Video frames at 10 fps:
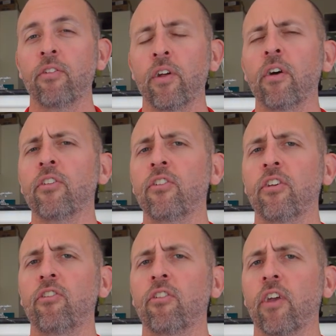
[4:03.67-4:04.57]
then I'd
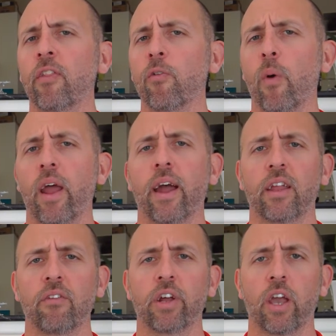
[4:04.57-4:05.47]
suggest you seek this one out and
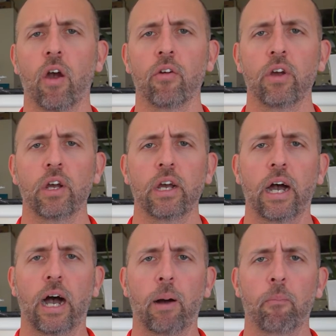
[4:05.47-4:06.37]
give it a
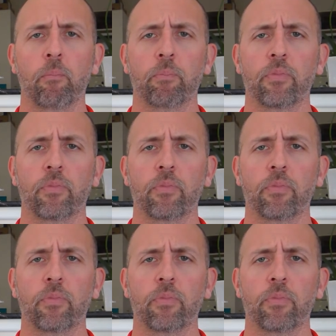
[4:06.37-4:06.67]
go.